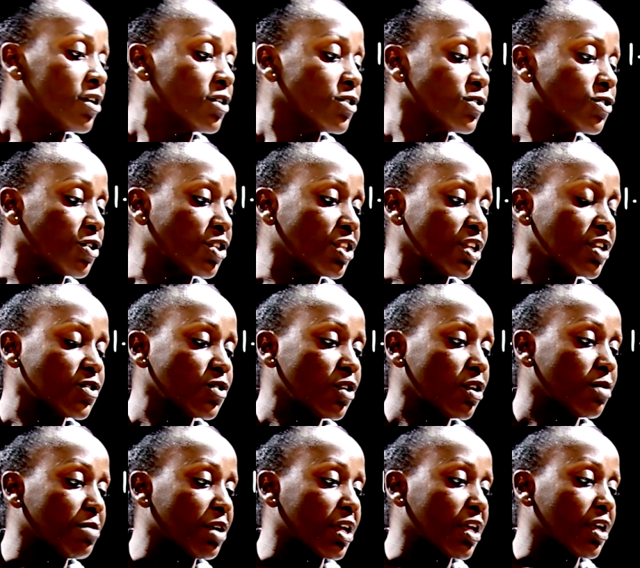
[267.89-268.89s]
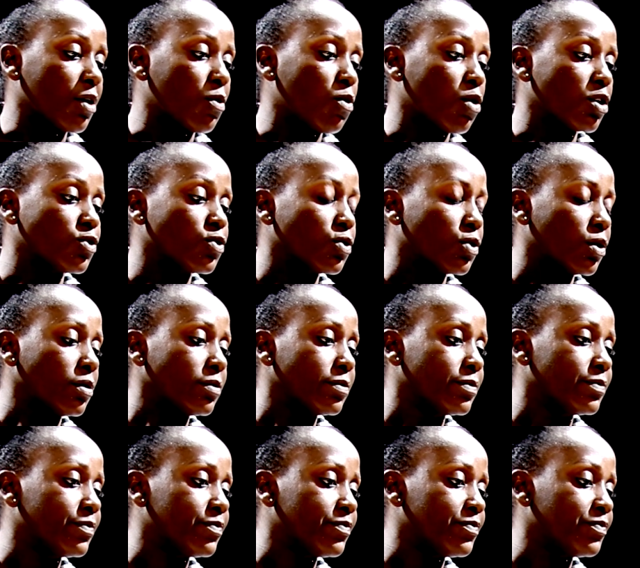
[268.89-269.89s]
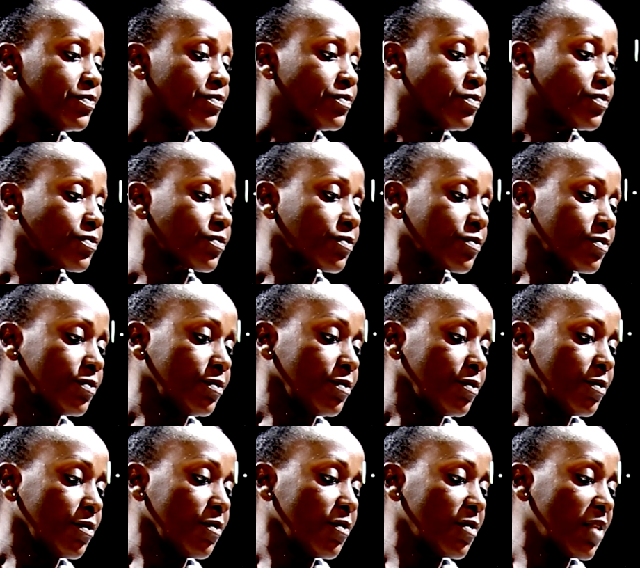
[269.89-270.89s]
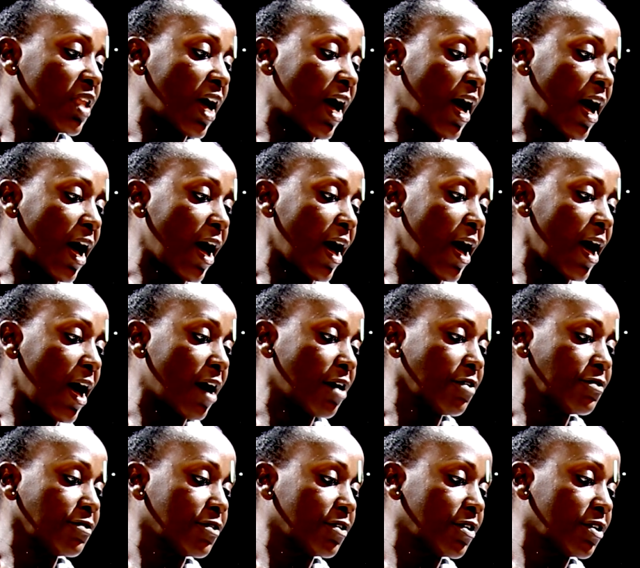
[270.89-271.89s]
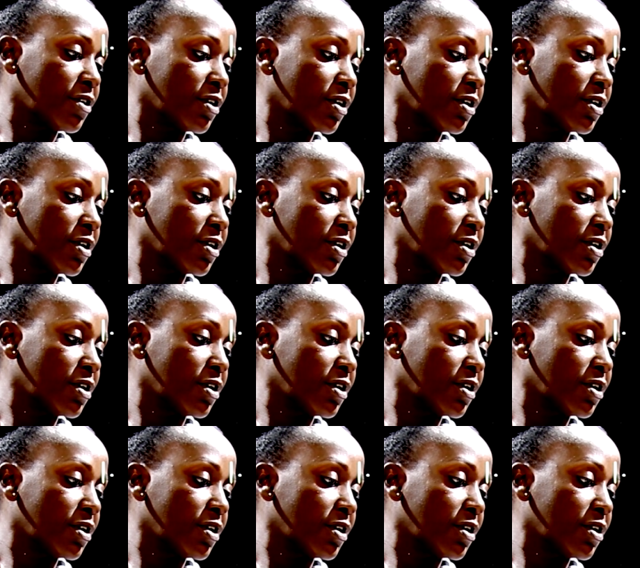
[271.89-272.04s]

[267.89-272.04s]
So this will be equal to a half